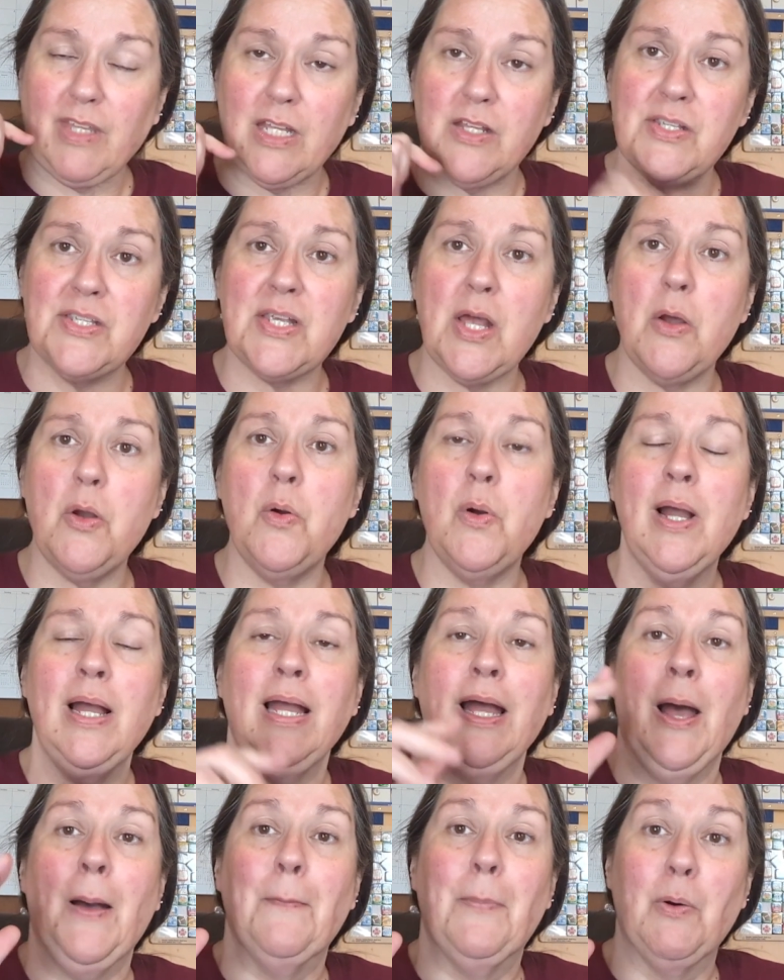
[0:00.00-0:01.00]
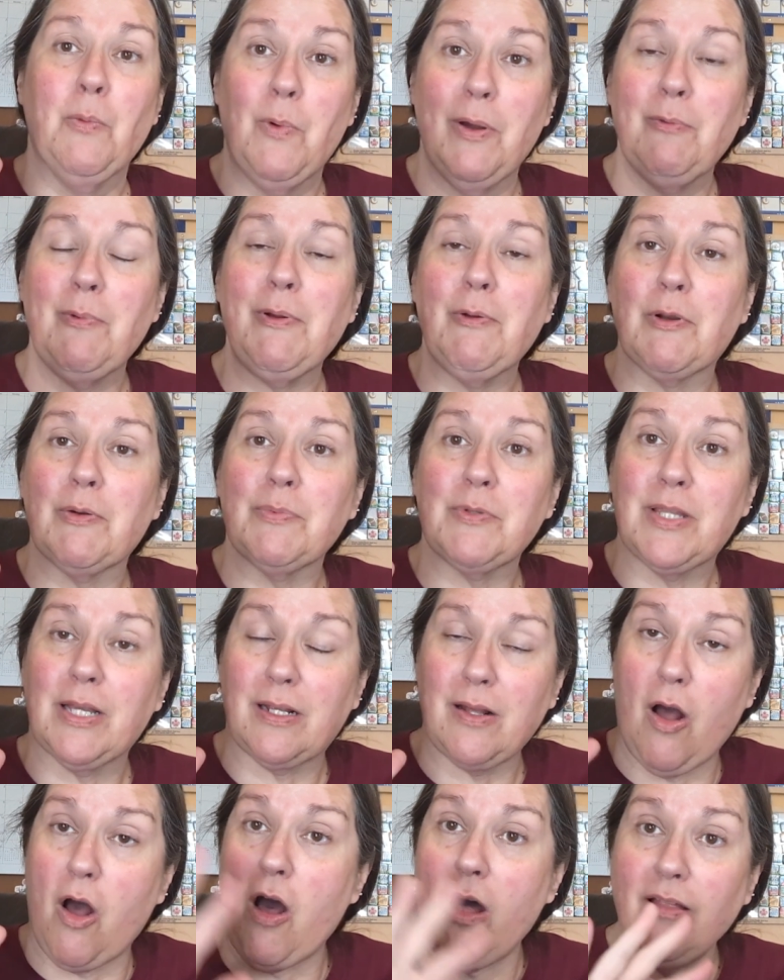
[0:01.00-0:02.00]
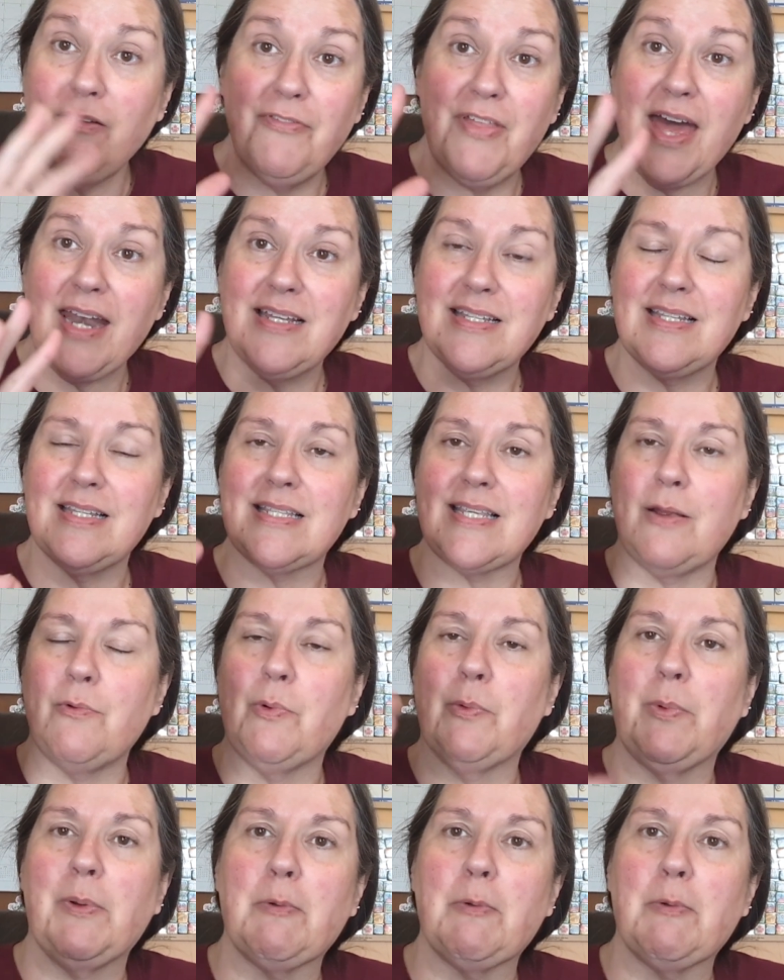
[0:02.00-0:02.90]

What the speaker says: So, but when we were, all of that is to say, when we